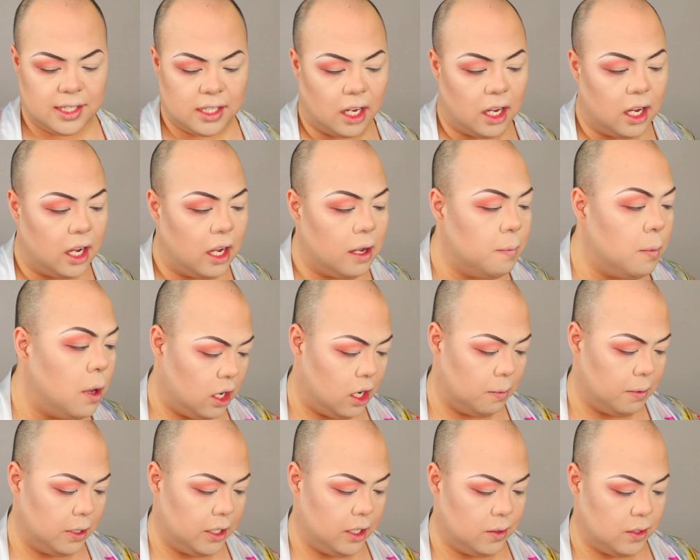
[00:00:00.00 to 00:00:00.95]
time, I'm
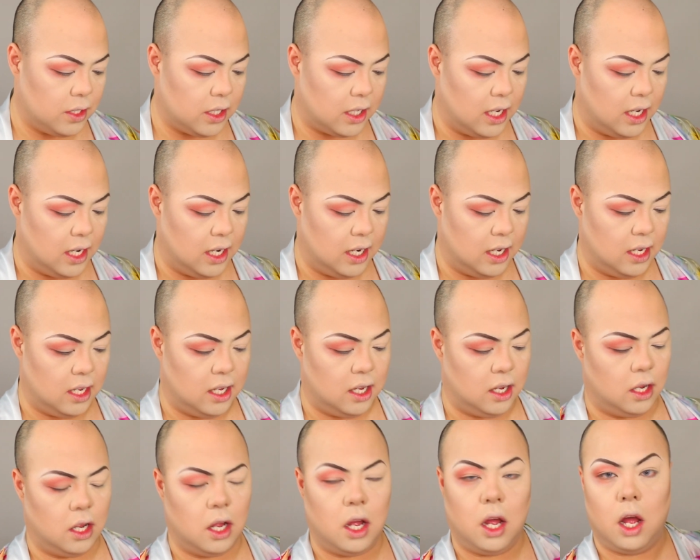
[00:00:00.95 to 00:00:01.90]
going to use the colour
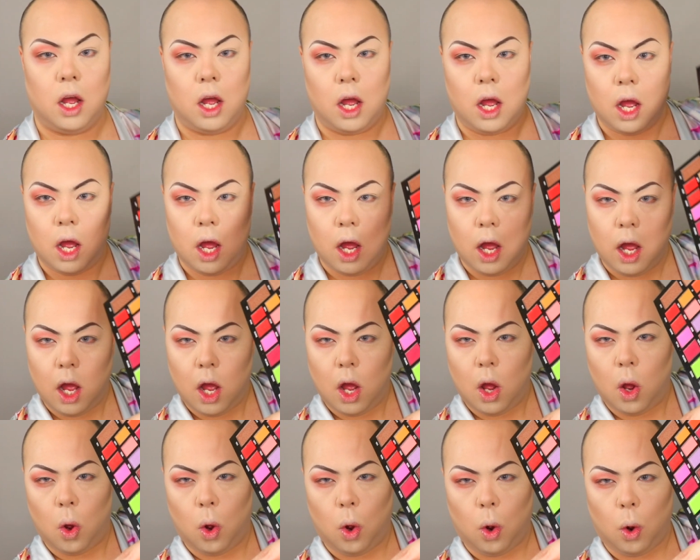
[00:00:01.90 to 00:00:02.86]

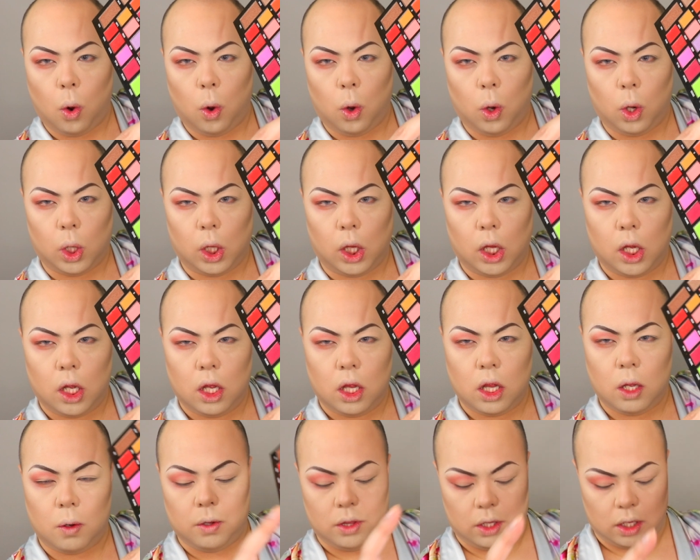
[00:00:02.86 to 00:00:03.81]
Hall
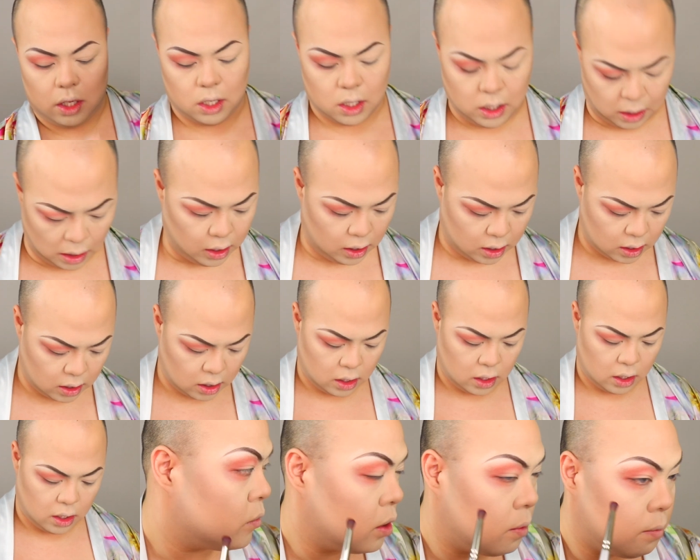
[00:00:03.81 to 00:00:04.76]
on there.
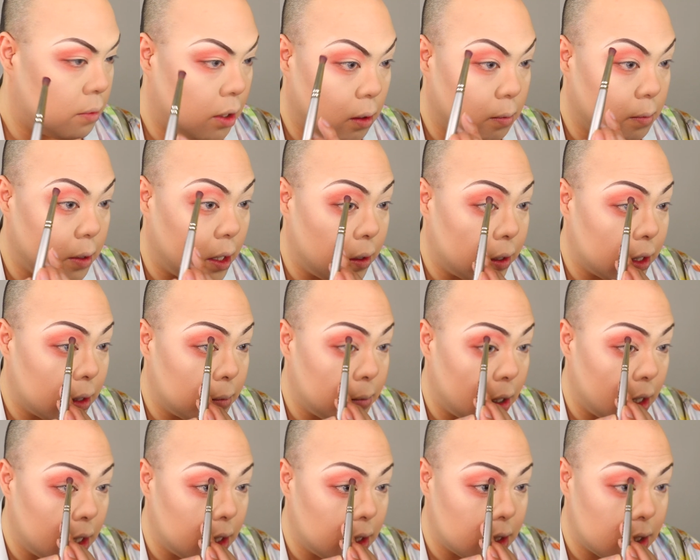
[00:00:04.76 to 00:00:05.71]
But I'm bearing in
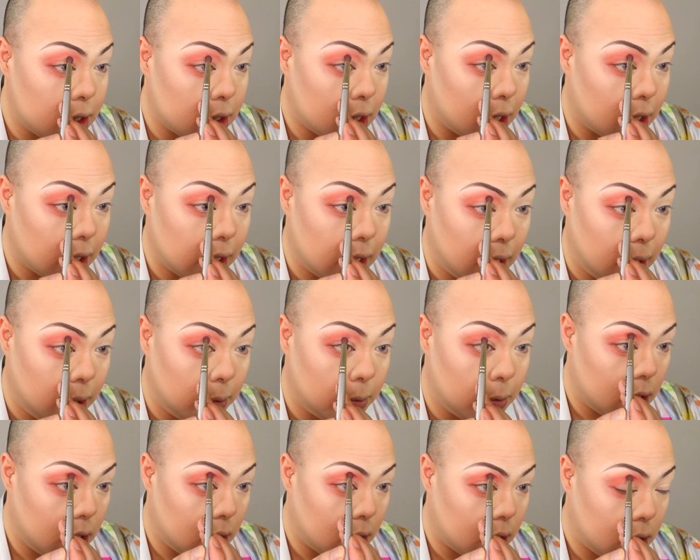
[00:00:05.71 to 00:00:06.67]
mind to kind of keep
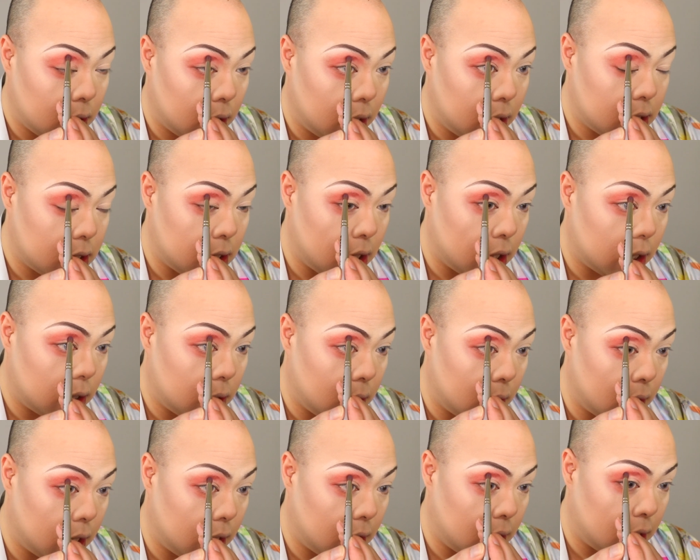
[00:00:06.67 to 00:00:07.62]
that crease line
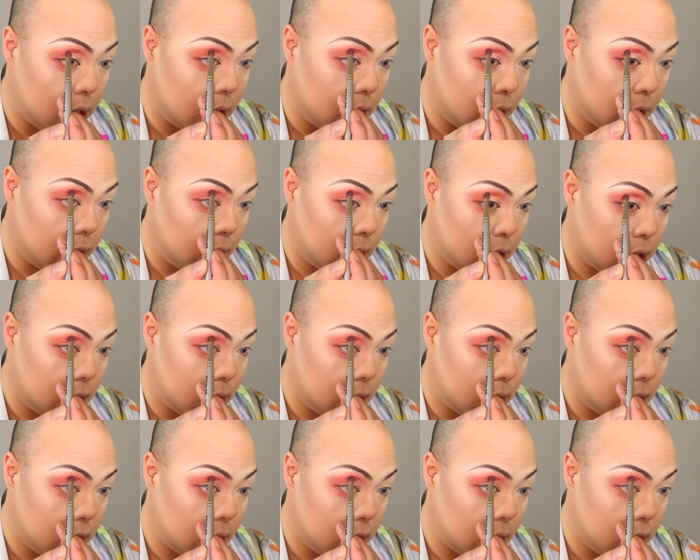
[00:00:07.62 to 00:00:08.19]
quite high.